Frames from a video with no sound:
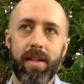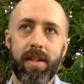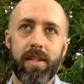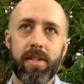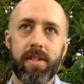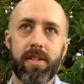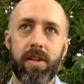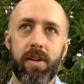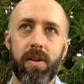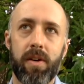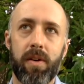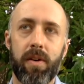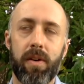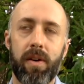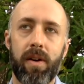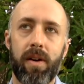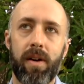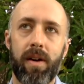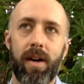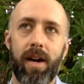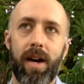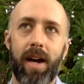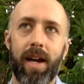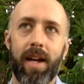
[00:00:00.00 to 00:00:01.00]
So
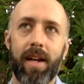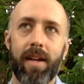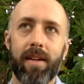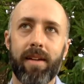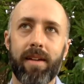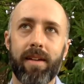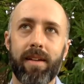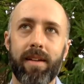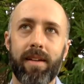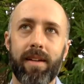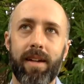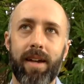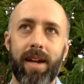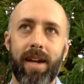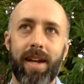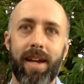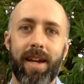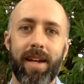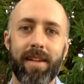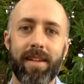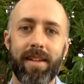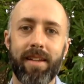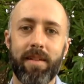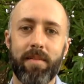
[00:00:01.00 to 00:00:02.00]
I I
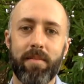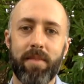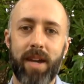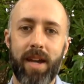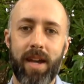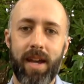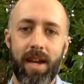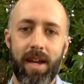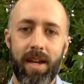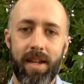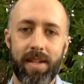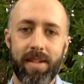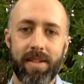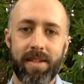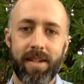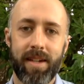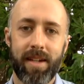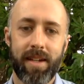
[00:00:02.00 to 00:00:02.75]
held it in my hands.